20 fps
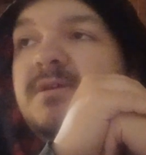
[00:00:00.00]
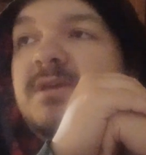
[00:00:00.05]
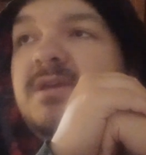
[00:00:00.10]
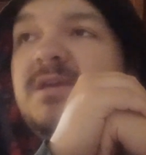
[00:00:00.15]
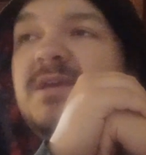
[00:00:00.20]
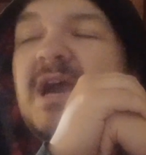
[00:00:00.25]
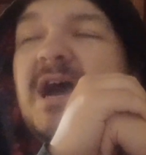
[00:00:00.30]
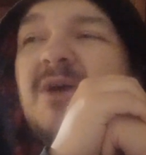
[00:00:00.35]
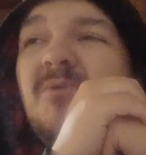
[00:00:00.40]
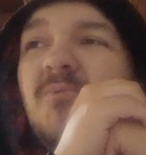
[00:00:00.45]

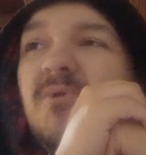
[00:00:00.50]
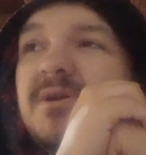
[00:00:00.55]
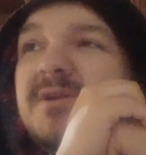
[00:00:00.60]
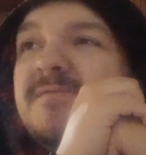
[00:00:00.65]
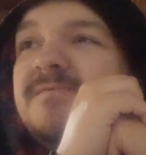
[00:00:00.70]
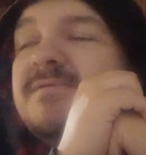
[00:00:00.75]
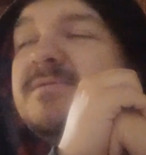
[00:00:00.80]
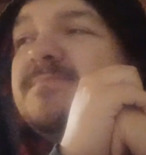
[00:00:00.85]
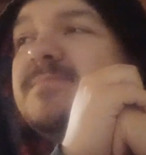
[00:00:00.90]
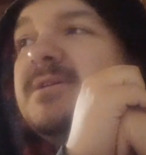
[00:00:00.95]
He got one
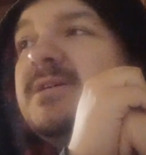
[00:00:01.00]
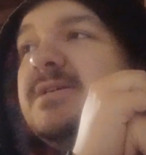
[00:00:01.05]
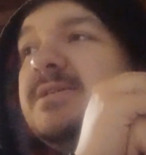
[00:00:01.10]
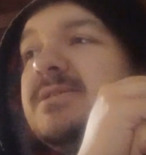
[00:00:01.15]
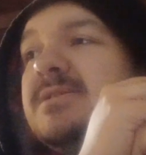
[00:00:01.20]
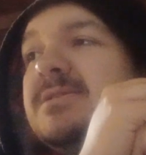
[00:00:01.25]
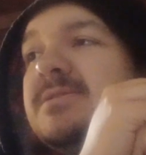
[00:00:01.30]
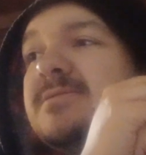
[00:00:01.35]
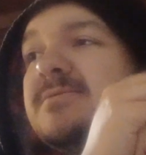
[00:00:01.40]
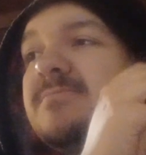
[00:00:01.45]
of them
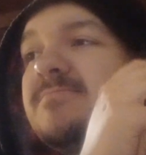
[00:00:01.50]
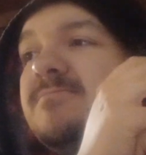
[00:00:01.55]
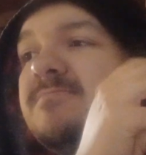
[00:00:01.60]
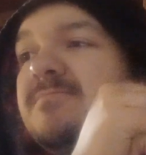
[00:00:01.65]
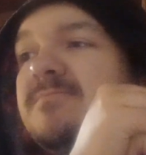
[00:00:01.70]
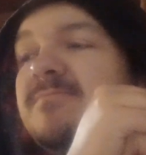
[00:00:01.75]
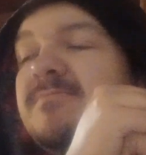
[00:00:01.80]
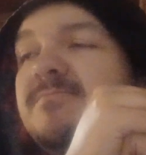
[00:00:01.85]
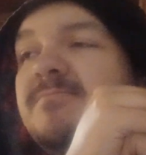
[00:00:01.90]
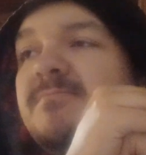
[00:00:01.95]
because,
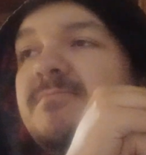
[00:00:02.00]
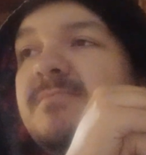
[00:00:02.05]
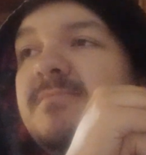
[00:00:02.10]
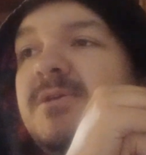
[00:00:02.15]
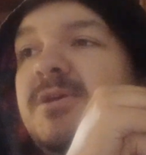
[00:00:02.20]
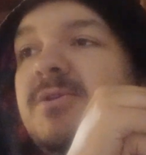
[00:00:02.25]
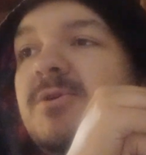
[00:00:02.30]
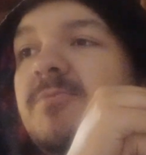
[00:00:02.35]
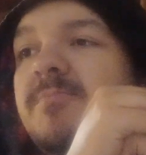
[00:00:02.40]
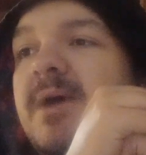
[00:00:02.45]

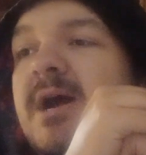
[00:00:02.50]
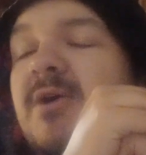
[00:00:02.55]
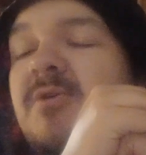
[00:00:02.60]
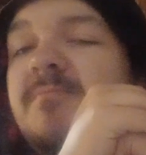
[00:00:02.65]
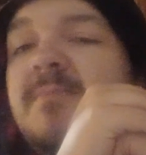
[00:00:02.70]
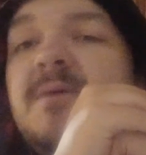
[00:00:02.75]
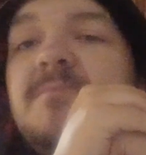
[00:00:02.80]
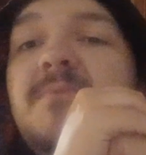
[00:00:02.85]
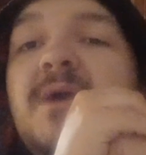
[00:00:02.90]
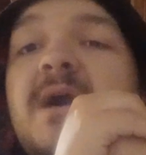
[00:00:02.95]
you know, back
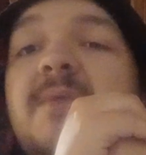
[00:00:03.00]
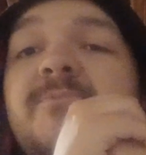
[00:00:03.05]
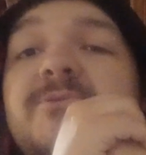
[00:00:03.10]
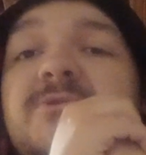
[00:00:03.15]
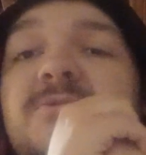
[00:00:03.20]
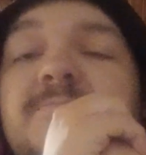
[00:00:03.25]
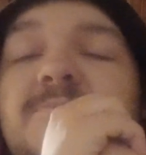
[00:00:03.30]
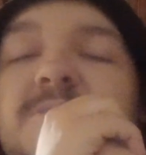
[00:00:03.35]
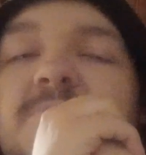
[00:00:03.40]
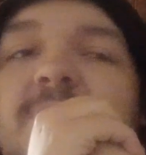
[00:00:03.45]
when my mom
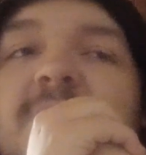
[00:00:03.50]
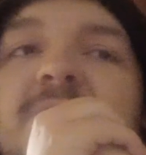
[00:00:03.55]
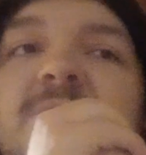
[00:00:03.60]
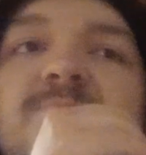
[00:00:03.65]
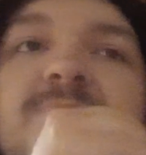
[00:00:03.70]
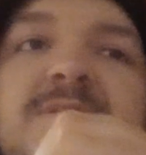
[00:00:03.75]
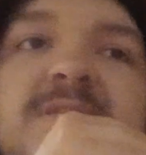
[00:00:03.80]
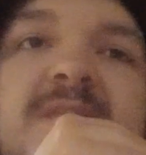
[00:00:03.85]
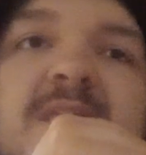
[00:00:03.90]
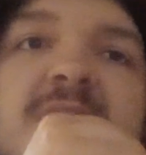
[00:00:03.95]
was with him, she made the
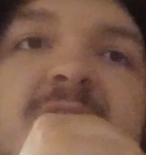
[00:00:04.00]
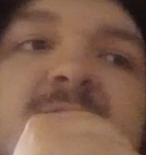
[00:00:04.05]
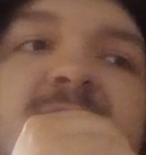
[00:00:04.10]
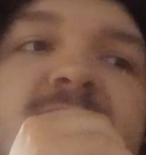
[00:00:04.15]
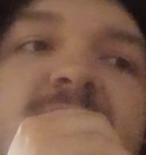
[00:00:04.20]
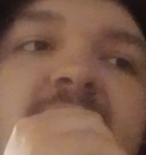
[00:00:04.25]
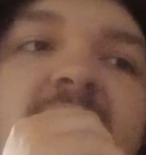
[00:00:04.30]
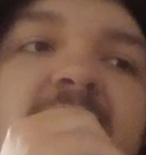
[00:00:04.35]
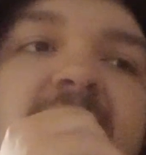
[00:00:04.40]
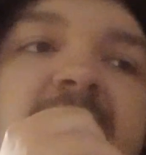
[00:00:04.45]
mistake
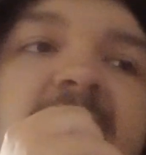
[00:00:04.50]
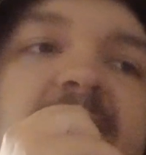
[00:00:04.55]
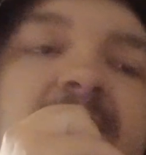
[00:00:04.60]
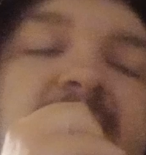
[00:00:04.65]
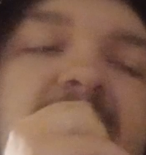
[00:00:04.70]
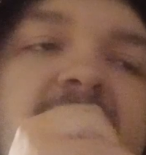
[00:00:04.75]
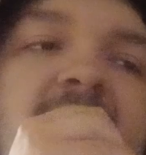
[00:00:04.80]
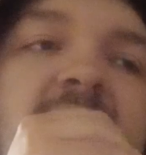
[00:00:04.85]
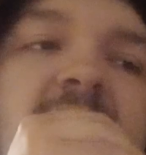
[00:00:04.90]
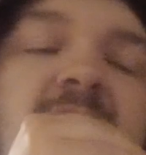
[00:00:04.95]
of signing in
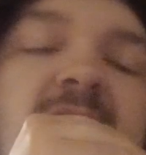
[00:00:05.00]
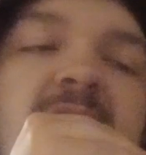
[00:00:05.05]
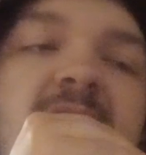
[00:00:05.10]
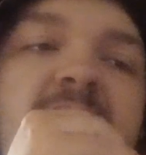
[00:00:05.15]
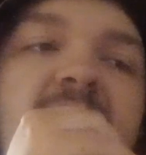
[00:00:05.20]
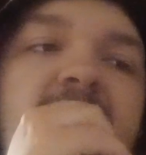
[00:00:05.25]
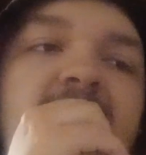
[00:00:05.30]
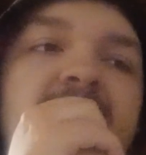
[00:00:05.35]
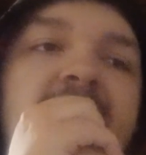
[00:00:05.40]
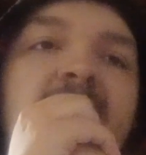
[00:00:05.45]
his
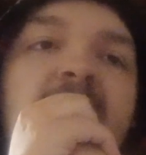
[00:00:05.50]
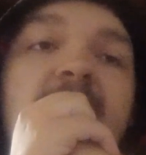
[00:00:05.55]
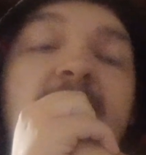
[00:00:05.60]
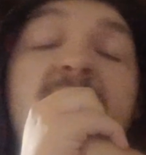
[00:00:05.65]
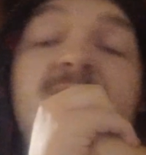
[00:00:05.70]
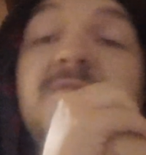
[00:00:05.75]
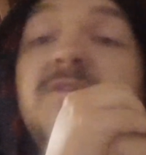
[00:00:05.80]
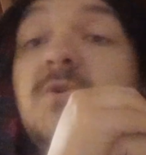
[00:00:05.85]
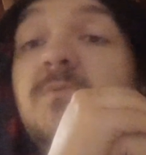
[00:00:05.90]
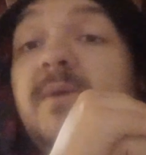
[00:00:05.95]
name,
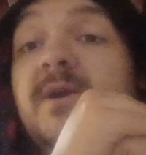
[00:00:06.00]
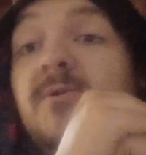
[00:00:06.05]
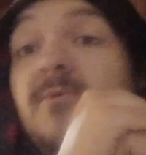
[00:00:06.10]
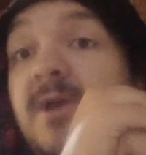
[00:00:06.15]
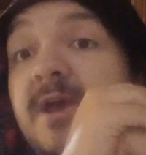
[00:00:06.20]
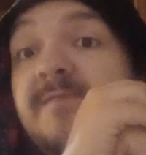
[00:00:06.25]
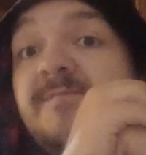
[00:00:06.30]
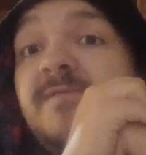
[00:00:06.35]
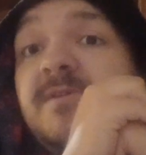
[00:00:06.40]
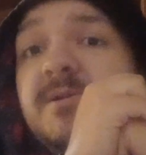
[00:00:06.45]
even though my
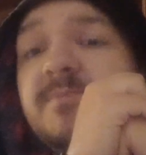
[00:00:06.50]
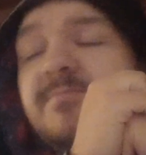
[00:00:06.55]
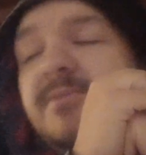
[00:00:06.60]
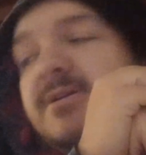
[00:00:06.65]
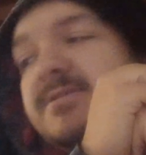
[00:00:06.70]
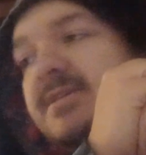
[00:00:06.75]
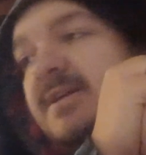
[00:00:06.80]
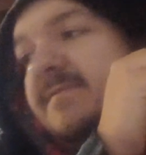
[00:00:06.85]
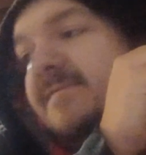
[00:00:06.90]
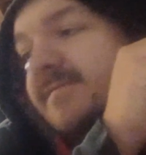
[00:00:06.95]
grandfather
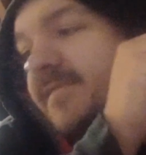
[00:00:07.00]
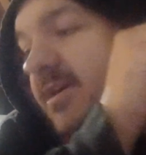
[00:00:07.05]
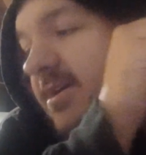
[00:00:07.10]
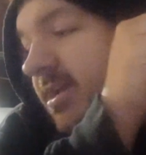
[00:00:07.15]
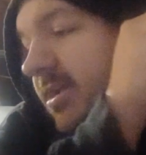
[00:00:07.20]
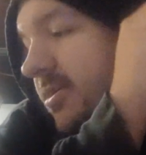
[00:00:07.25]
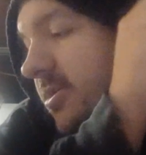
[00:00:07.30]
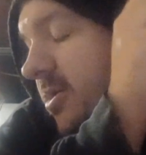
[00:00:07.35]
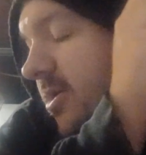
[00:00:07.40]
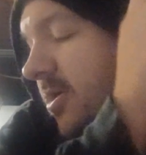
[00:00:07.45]
bought that
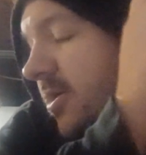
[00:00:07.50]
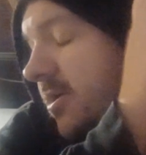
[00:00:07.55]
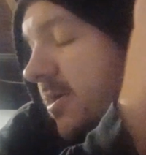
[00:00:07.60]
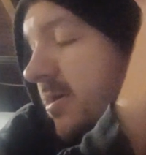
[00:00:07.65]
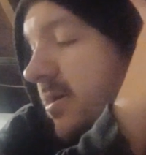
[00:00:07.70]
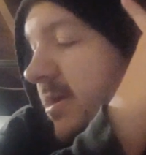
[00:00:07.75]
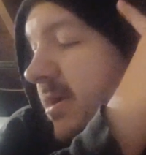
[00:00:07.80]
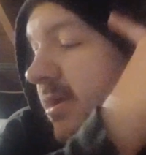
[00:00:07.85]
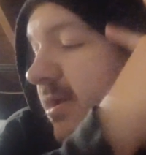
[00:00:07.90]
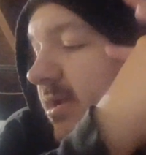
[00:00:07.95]
fucking
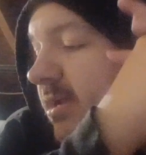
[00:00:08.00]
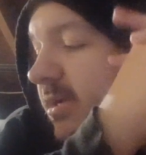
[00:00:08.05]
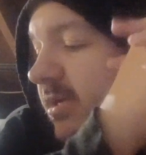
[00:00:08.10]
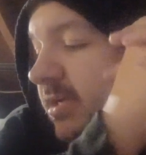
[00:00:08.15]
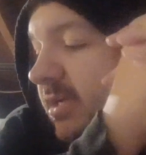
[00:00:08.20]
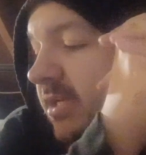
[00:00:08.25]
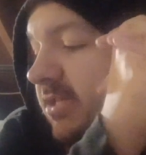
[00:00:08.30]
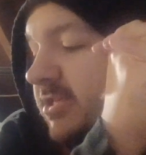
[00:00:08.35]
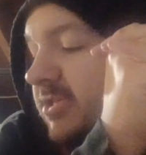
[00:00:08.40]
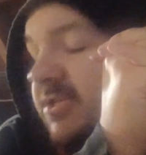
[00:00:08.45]
car.
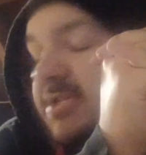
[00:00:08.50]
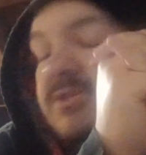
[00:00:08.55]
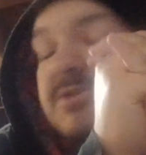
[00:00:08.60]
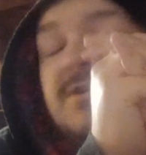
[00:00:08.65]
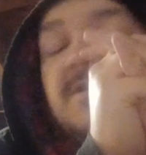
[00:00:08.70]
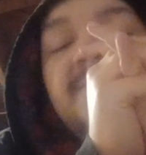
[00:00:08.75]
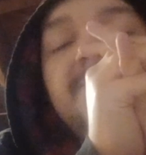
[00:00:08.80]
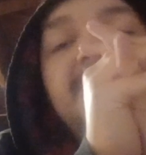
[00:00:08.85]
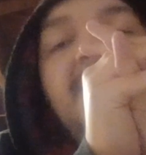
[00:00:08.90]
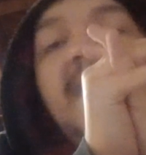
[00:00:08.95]
He doesn't
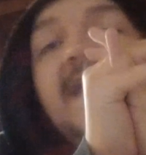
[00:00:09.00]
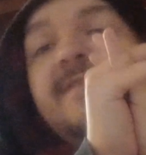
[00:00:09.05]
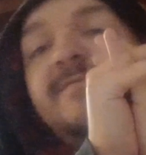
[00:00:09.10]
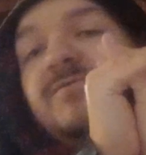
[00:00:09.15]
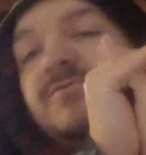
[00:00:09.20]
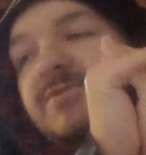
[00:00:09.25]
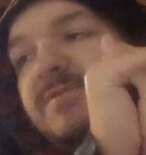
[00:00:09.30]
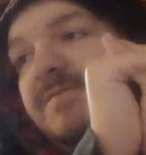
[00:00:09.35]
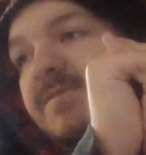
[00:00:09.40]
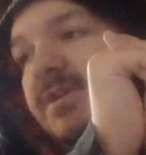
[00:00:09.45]
deserve to
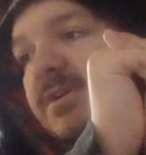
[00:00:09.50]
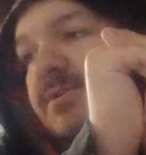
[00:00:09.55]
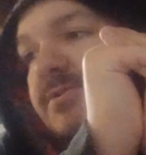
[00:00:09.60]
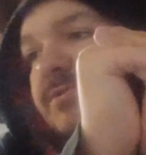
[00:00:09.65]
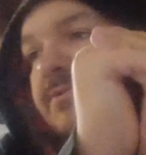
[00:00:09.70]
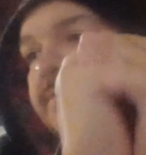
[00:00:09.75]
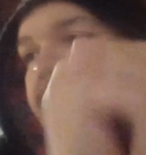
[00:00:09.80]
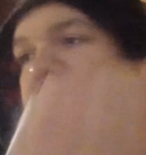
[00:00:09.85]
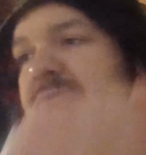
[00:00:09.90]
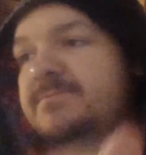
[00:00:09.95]
have those
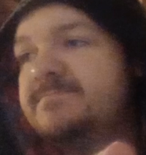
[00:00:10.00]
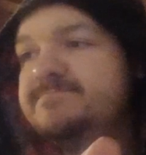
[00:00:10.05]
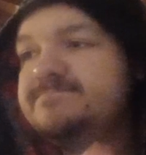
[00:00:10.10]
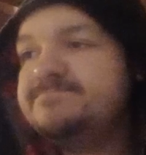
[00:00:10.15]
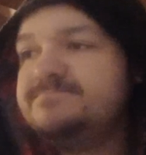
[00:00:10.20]
vehicles.